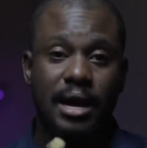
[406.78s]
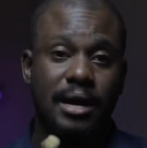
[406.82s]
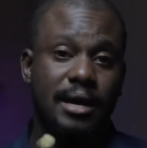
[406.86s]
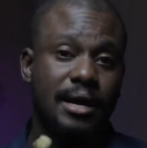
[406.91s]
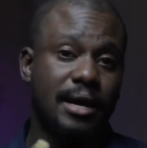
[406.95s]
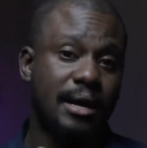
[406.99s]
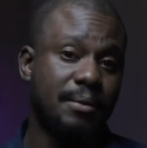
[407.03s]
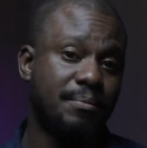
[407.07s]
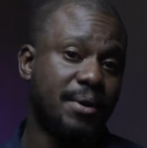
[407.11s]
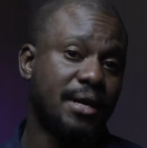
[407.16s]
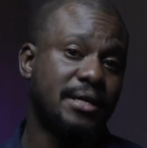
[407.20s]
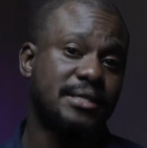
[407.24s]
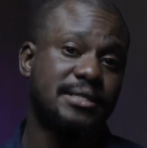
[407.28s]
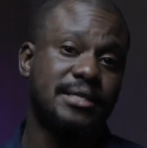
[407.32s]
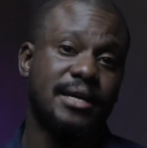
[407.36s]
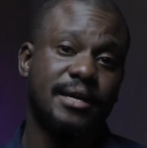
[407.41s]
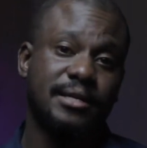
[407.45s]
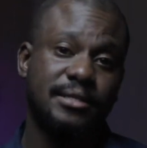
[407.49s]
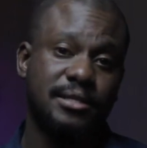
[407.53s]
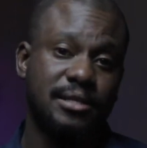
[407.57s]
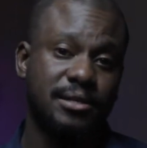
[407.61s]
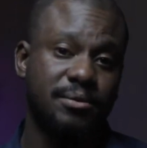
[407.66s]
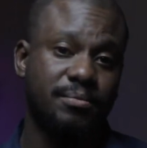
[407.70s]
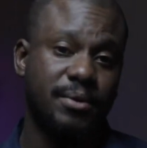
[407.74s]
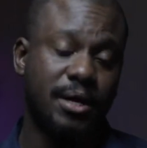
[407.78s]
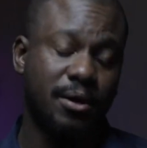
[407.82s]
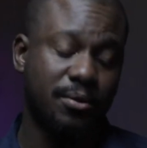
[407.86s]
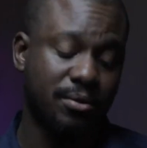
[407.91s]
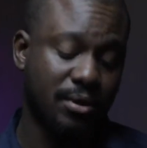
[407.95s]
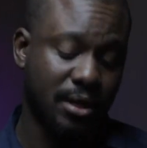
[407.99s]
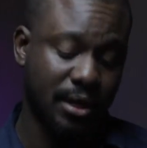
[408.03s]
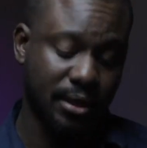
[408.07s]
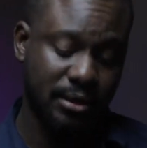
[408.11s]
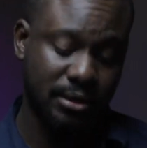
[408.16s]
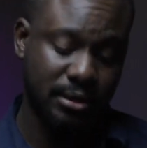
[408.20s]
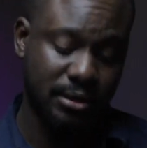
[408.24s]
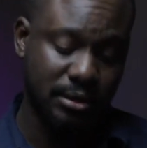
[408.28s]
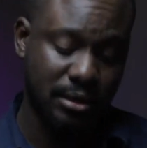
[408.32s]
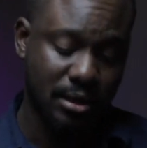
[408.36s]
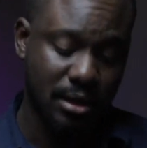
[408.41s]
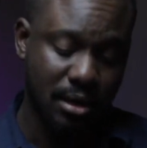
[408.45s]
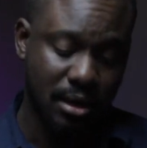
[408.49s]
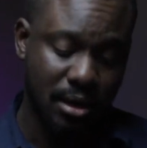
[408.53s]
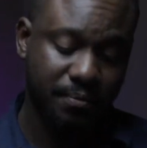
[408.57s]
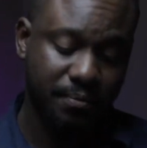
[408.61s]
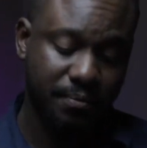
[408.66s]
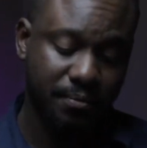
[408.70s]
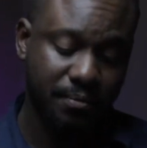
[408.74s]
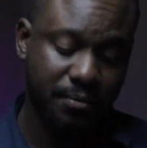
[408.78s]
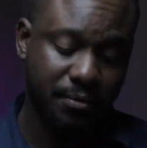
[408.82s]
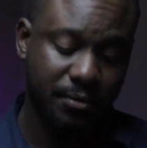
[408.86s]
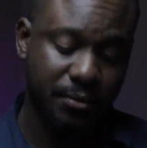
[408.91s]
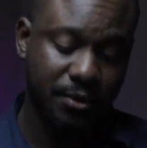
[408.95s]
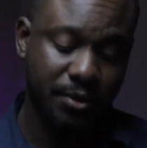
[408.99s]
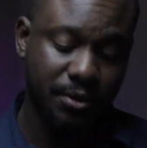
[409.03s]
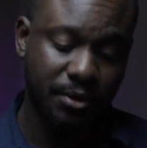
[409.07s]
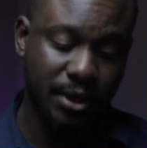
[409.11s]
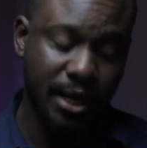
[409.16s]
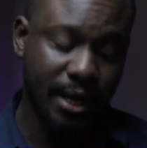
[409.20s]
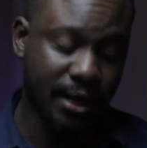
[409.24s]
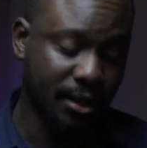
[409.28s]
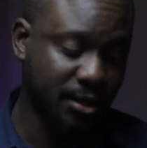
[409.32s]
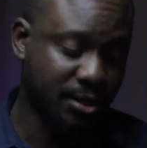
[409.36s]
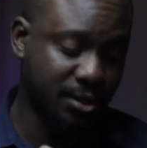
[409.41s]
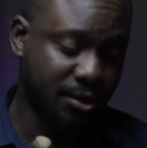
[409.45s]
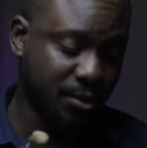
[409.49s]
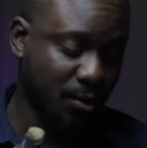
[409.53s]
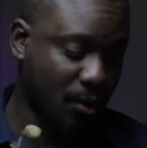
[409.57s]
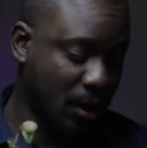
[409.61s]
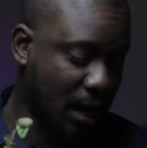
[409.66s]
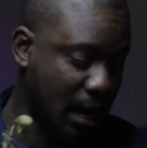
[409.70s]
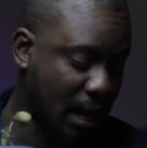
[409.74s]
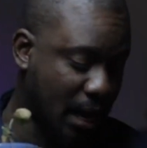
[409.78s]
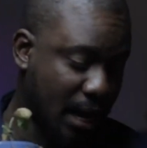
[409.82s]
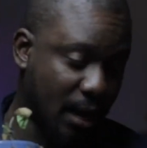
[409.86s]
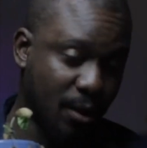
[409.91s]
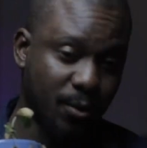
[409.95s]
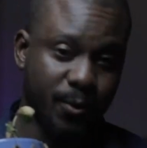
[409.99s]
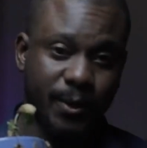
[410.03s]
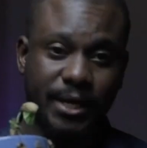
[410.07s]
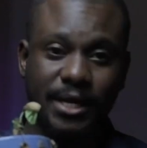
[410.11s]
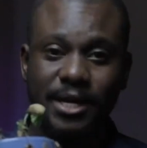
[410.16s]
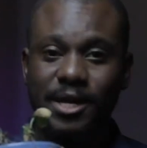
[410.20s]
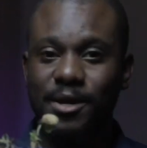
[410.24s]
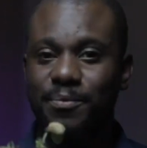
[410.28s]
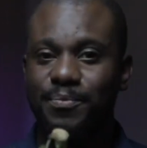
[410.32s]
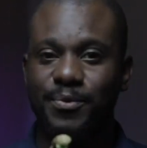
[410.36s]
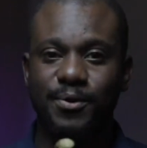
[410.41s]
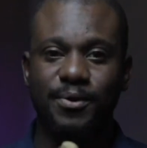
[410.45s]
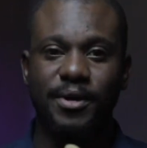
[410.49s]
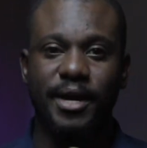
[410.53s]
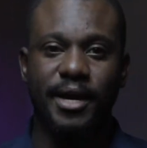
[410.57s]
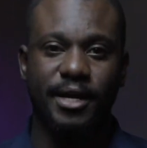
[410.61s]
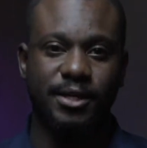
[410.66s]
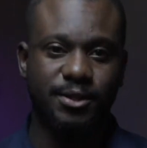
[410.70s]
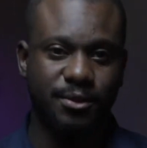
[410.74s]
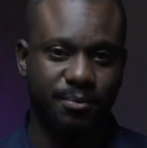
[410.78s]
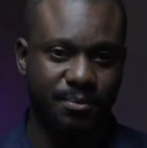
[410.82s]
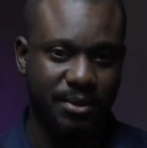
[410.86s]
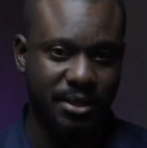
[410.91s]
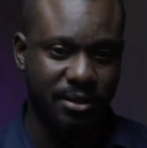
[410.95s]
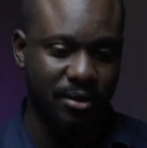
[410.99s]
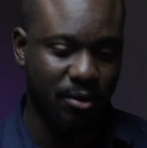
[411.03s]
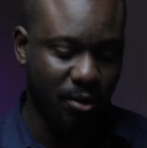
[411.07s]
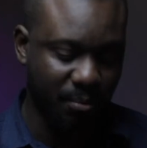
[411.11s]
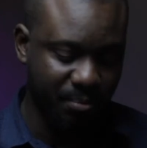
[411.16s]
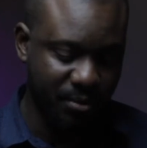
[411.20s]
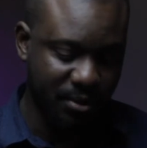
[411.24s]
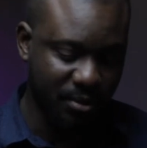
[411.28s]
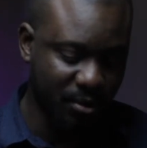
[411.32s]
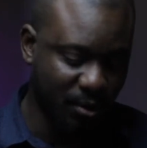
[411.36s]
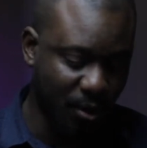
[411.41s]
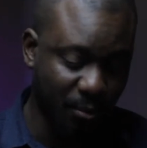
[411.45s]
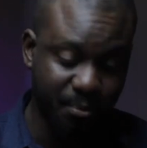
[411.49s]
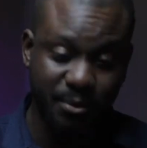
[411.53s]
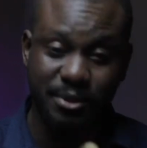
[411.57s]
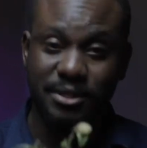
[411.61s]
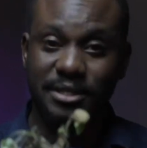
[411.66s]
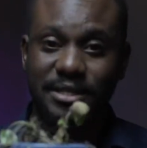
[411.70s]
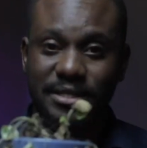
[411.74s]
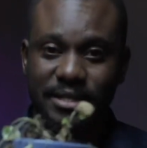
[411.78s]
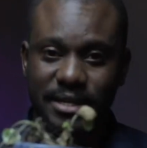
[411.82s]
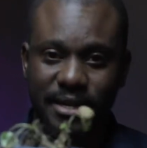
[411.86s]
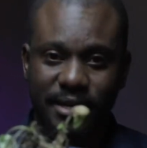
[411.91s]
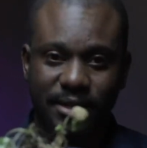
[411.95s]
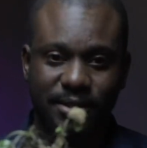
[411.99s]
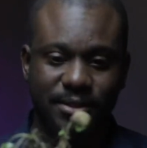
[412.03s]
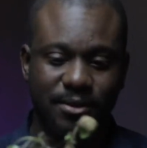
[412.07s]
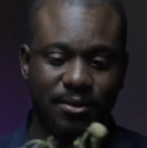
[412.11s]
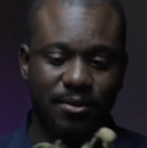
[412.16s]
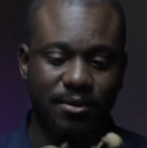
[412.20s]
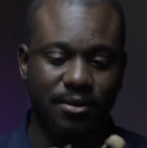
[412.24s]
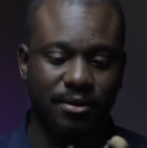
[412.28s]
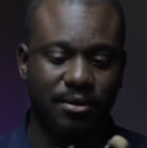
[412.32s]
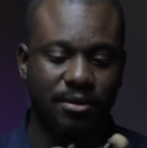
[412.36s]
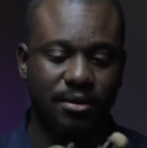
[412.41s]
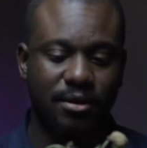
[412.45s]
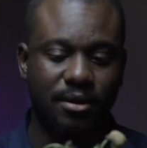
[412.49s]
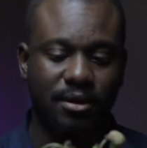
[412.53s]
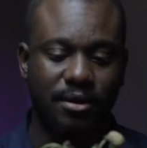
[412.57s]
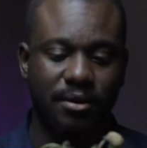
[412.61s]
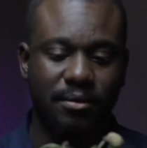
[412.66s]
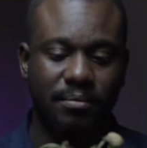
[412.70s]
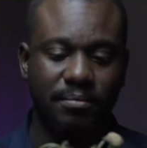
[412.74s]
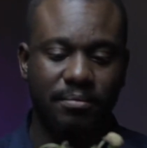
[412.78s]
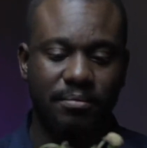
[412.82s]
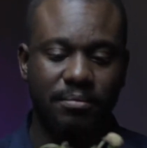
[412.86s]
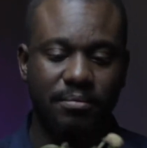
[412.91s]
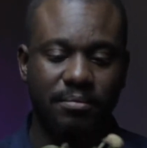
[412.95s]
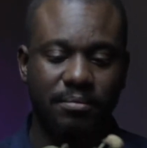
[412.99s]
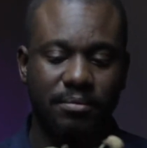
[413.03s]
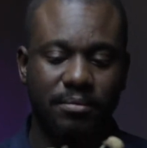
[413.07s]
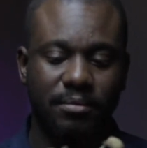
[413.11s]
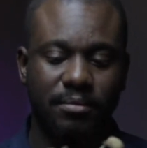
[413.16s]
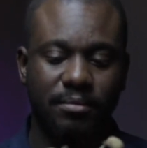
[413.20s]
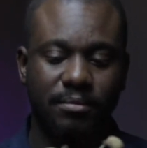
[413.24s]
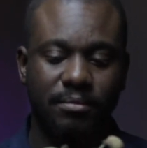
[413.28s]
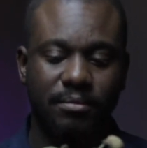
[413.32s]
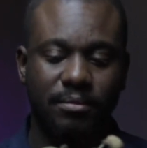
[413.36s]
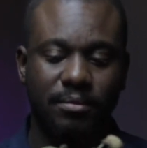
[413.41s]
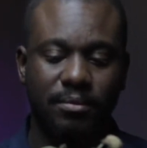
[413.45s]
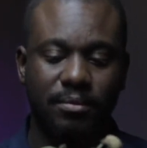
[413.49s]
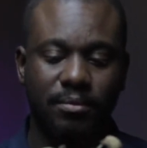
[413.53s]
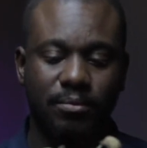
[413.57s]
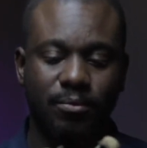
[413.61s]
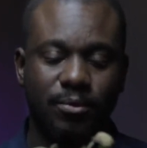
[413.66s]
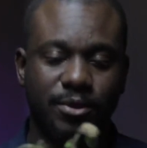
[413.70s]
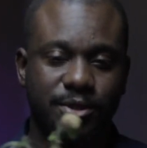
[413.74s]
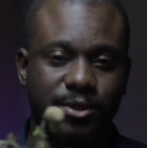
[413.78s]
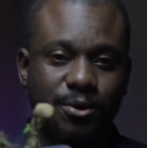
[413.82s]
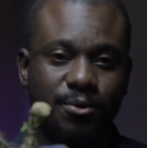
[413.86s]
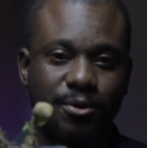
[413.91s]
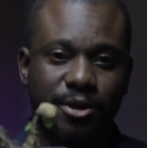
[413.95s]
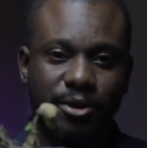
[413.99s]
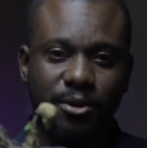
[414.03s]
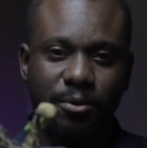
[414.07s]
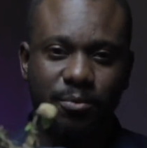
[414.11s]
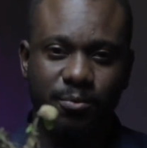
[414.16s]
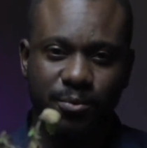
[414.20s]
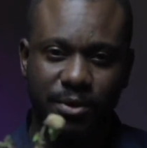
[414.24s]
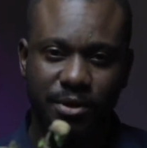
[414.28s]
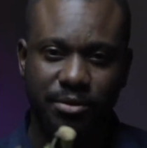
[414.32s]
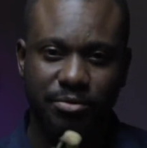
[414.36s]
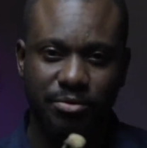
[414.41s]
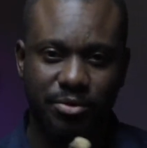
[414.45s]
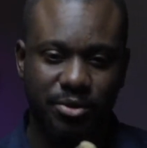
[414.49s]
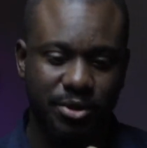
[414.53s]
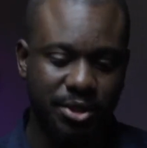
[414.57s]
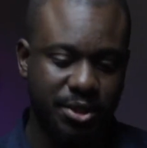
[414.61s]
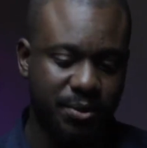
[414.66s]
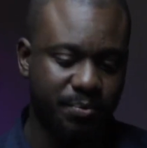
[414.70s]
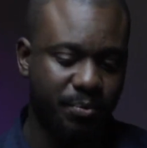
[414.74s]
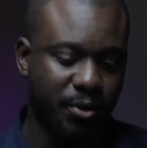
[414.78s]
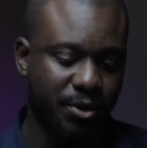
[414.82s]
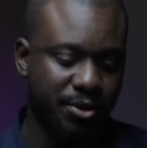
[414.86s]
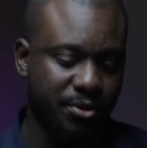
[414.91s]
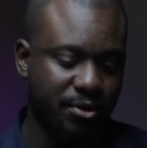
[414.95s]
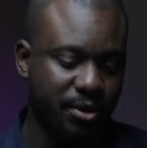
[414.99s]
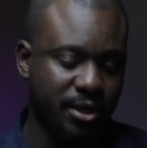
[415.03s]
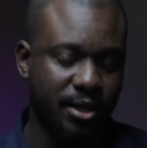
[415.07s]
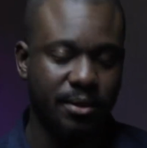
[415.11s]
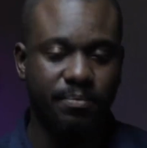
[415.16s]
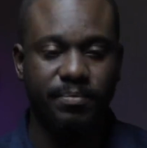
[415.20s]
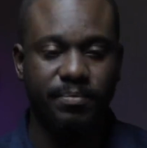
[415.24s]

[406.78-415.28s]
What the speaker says: I'm excited about that. Yeah, so I'll keep you guys up to date on what's going on with this particular